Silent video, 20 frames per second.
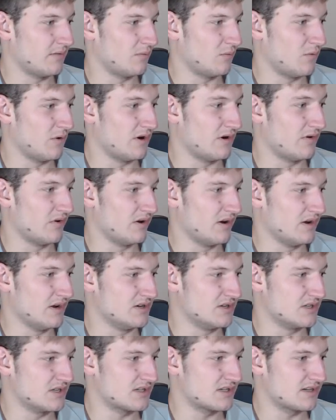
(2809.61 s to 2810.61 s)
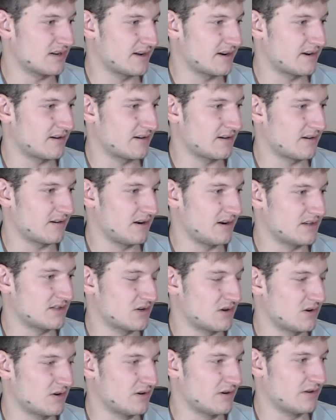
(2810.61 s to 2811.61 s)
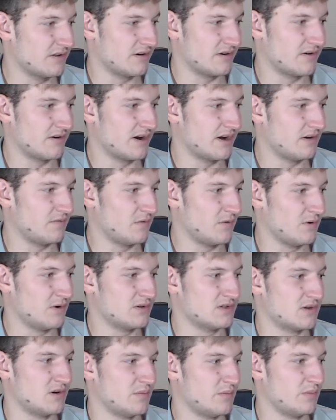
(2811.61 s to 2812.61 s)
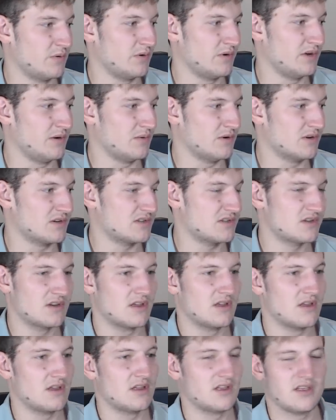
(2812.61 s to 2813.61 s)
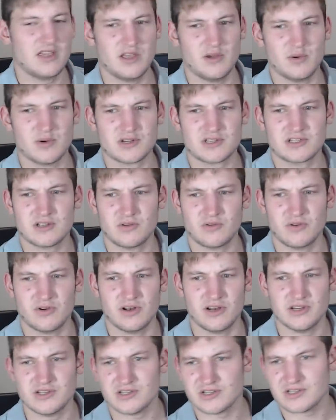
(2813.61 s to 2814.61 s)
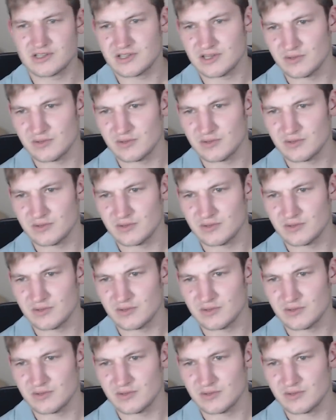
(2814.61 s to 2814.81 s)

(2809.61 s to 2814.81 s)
were religious. Like Alexander the Great, for example, he was still religious.